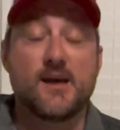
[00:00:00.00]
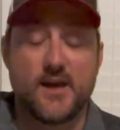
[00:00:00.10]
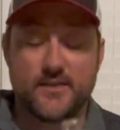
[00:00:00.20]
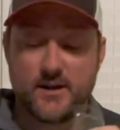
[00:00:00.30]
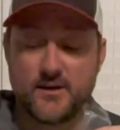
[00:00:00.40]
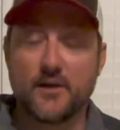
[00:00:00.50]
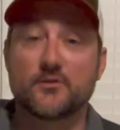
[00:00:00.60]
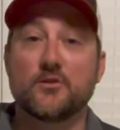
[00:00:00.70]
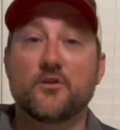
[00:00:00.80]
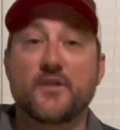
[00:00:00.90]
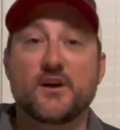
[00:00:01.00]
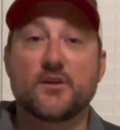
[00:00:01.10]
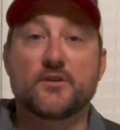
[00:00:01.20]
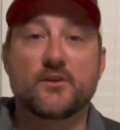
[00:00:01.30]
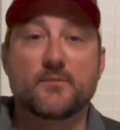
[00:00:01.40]
And then another little thing I'll
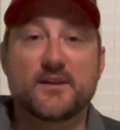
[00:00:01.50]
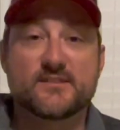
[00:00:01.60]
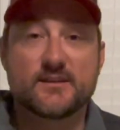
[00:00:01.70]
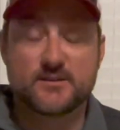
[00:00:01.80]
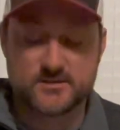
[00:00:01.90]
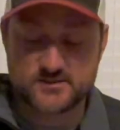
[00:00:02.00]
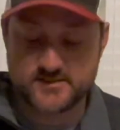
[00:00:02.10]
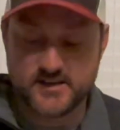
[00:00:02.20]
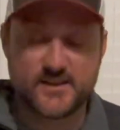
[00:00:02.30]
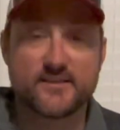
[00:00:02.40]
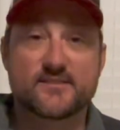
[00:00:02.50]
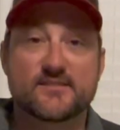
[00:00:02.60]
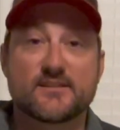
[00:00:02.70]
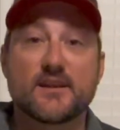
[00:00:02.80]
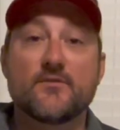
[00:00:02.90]
do to my sinkers is
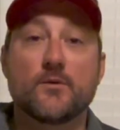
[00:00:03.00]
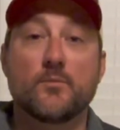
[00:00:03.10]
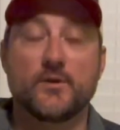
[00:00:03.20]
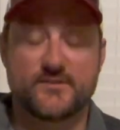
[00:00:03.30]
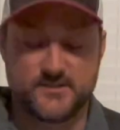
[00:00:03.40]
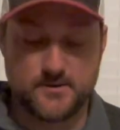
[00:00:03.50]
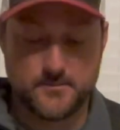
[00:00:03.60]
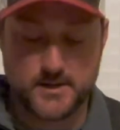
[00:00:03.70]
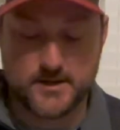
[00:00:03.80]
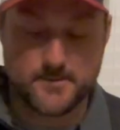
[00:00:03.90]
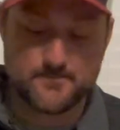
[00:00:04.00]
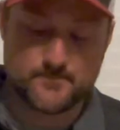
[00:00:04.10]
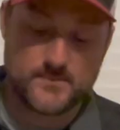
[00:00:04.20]
sleeve them with some